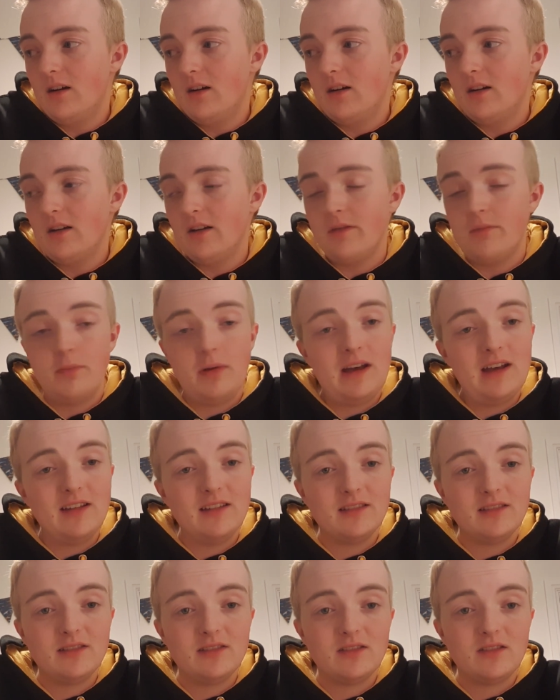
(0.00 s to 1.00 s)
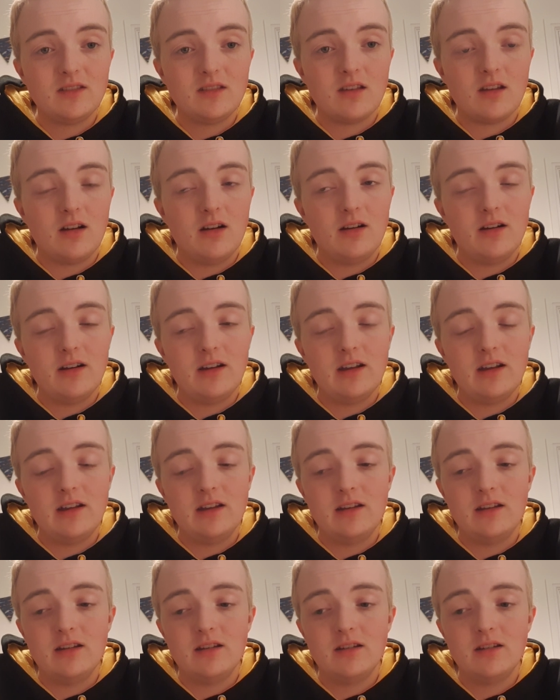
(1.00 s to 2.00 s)
I have pets.
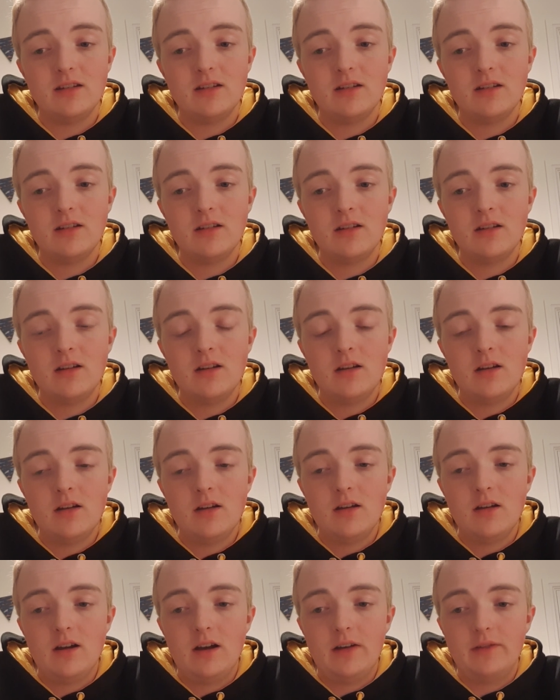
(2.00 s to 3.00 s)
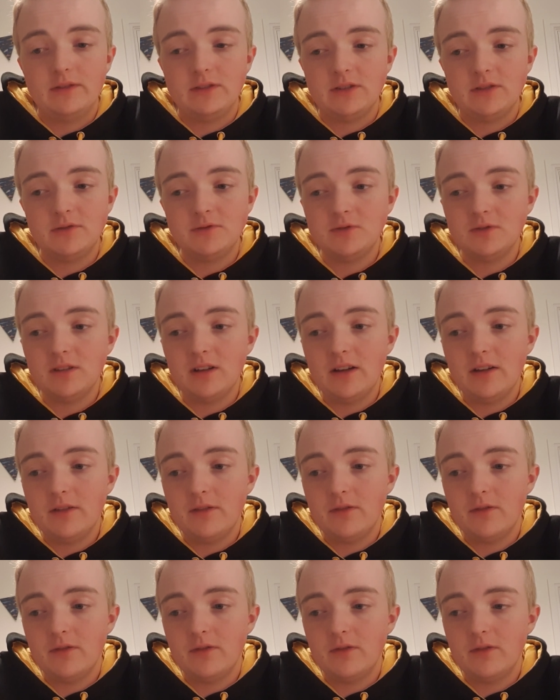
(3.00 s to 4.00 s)
I have a social
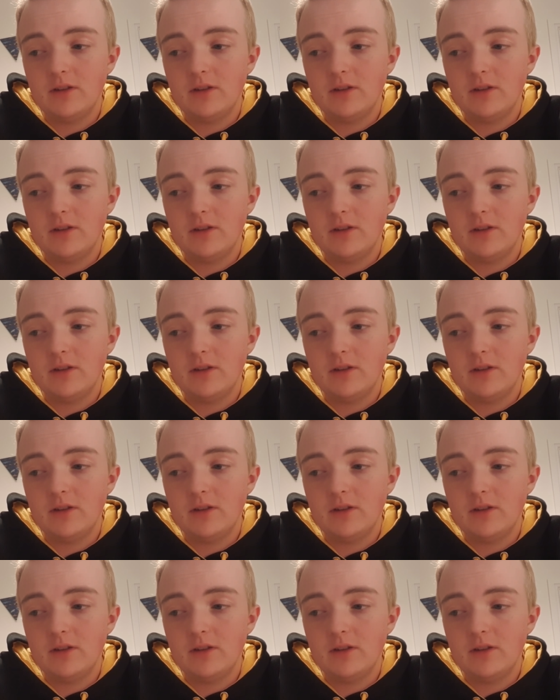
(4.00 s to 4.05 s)
life.